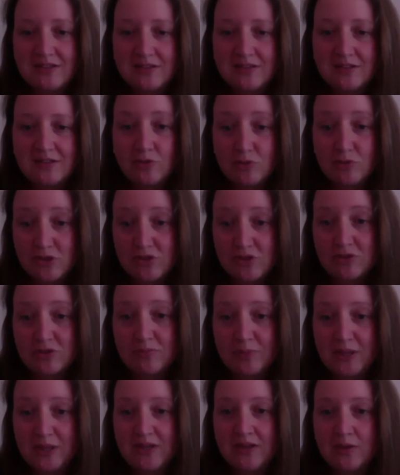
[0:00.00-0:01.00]
and also
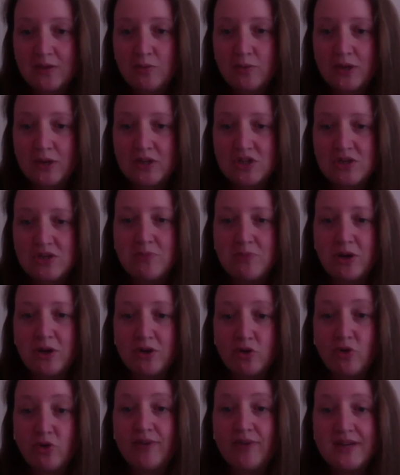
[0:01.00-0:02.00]
depending where she might
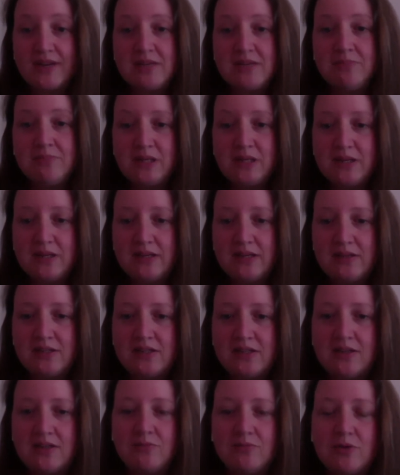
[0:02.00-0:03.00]
already be linked
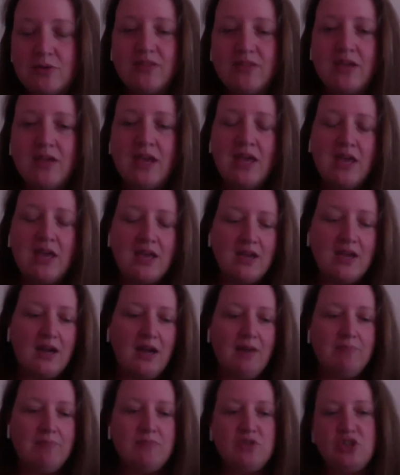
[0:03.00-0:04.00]
in with,
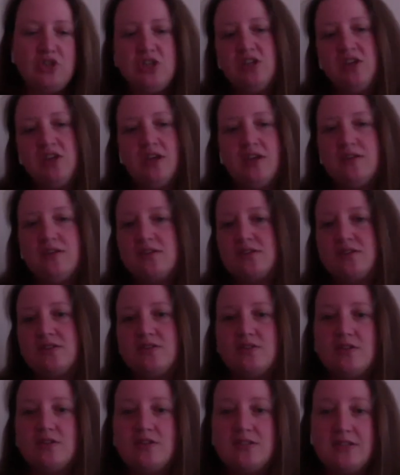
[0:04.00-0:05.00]
um, she has
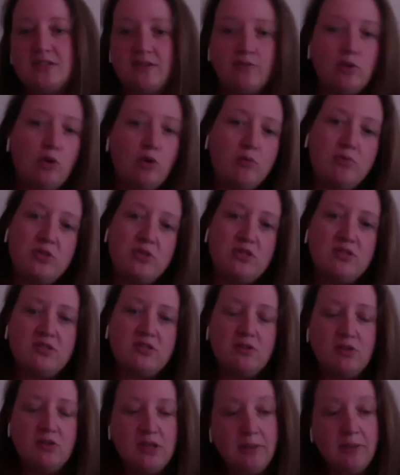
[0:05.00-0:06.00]
several options.
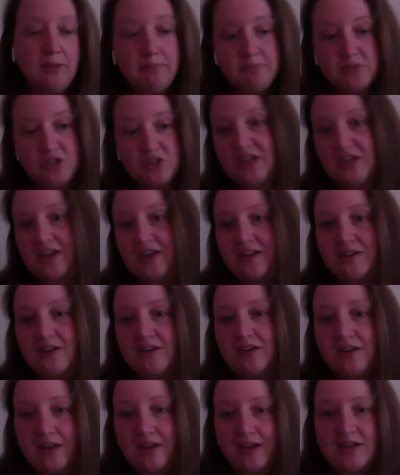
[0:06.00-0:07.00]
So, yep, she can
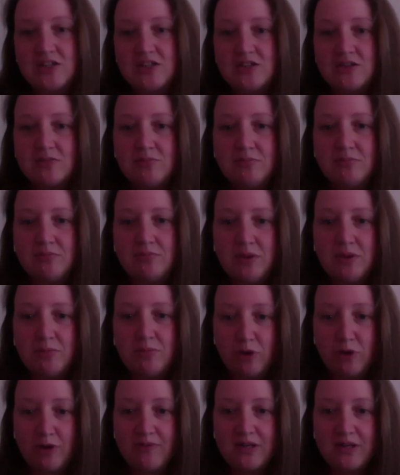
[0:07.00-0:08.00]
engage a a
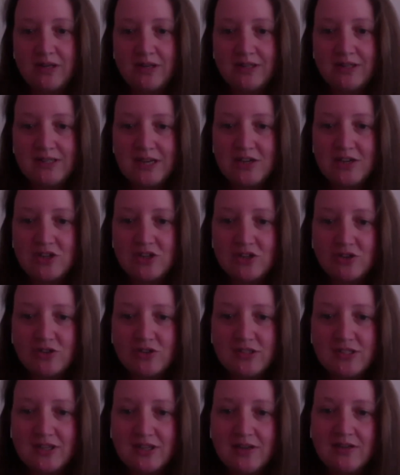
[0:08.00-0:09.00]
private lactation
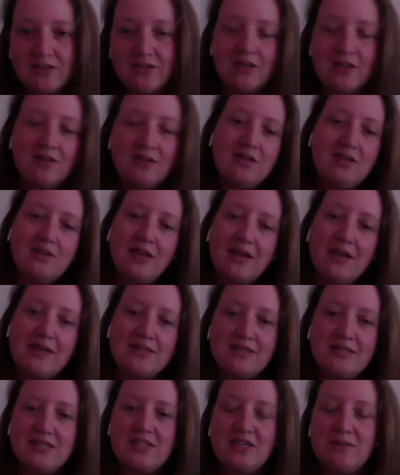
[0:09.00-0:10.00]
consultant and in
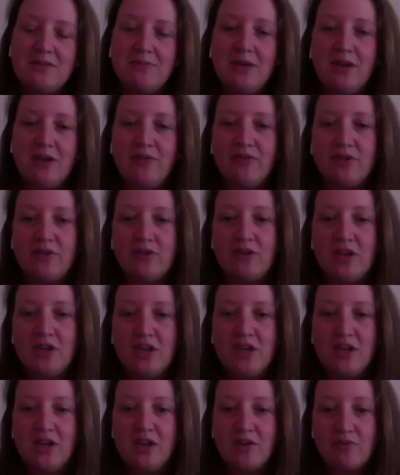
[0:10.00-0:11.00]
ACT we have a,
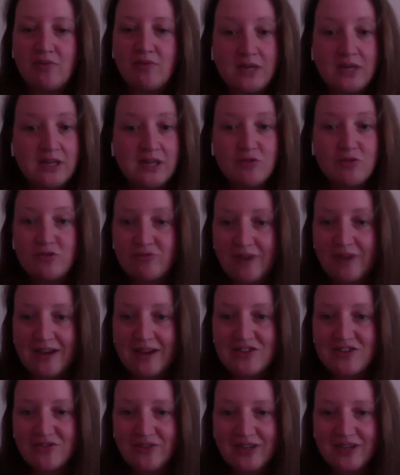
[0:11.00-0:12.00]
a really good range
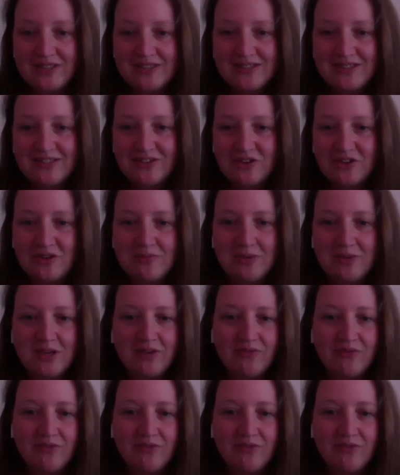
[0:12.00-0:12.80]
of us. You know, we have